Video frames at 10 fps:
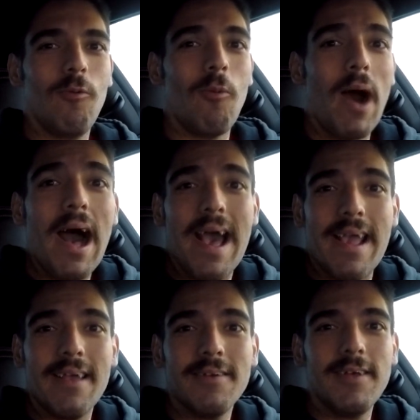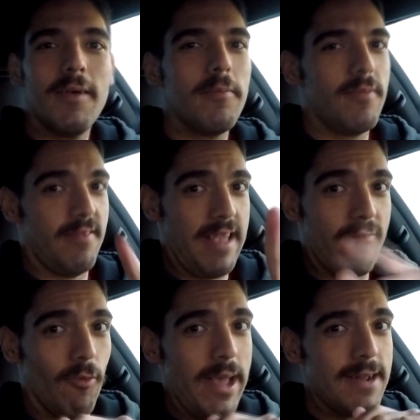Why? To
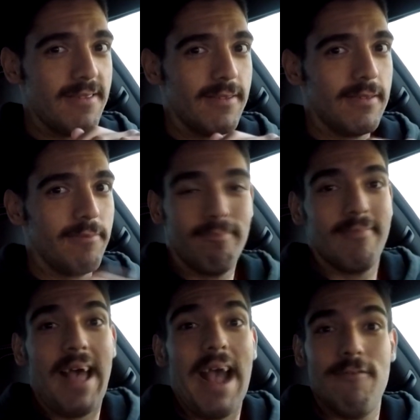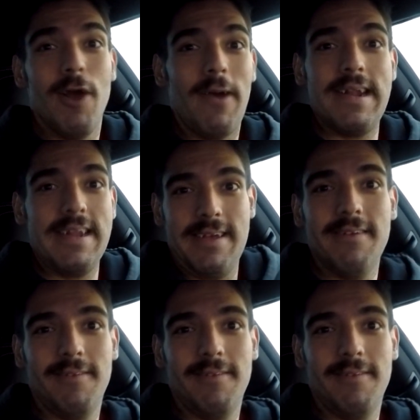save weight? I have no idea.